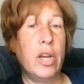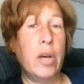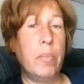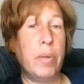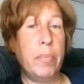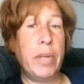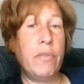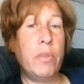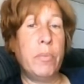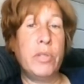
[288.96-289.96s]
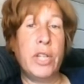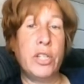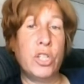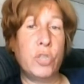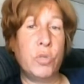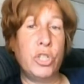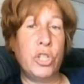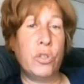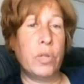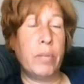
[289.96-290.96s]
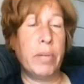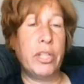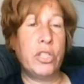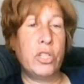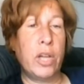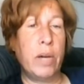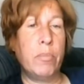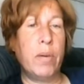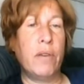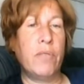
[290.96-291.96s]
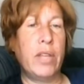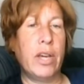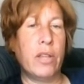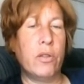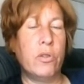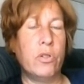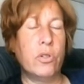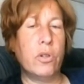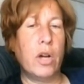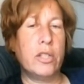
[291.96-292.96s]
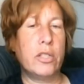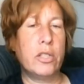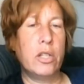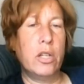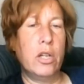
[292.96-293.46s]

but many of the mutations were shared only by some of the other neurons.